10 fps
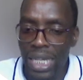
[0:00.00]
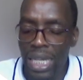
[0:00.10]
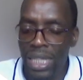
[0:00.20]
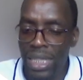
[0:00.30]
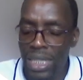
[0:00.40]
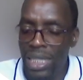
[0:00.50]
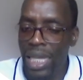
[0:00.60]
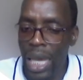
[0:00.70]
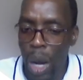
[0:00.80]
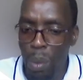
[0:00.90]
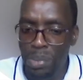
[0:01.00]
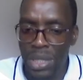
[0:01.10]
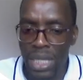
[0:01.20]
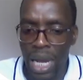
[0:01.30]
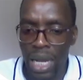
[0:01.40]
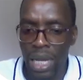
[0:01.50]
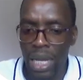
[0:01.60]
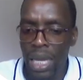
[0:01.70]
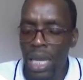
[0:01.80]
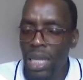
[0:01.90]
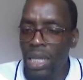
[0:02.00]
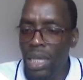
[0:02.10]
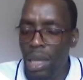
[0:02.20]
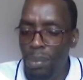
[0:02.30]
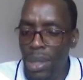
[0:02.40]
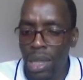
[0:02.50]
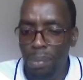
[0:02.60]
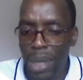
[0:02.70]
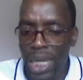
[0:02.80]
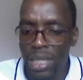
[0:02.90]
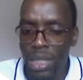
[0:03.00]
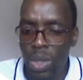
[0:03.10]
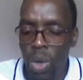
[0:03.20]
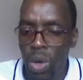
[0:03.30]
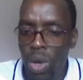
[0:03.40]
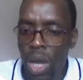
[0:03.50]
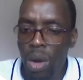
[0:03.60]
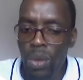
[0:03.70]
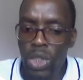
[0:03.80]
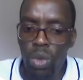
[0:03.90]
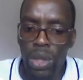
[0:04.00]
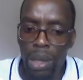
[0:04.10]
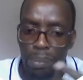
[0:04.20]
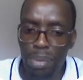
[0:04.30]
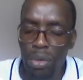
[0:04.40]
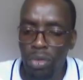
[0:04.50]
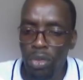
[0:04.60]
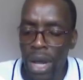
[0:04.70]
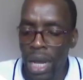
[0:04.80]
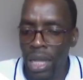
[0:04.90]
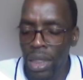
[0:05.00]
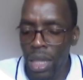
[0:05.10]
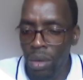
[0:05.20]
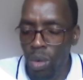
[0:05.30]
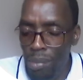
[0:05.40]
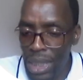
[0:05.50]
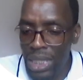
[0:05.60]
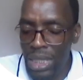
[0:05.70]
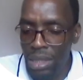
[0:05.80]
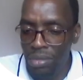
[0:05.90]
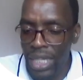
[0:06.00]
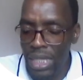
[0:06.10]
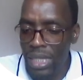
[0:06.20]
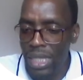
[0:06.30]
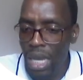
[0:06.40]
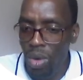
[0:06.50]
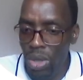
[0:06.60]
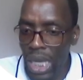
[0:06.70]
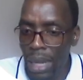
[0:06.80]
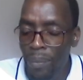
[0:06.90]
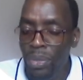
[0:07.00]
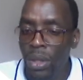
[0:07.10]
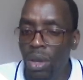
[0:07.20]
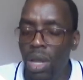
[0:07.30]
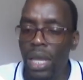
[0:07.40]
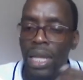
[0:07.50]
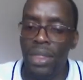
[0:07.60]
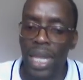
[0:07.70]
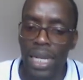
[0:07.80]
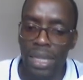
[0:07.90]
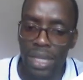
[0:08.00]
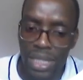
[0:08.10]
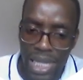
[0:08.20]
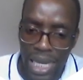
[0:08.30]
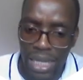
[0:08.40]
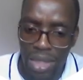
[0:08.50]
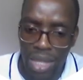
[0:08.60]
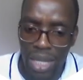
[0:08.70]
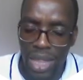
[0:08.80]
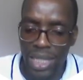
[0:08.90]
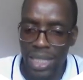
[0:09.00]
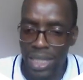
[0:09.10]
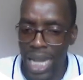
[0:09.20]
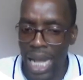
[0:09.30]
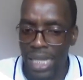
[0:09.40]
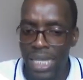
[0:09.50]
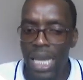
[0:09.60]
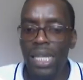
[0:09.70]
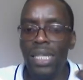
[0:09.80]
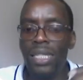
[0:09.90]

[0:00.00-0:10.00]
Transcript: and it helps in keeping the prices low, which will improve the competitiveness, okay. And then the second thing that it does is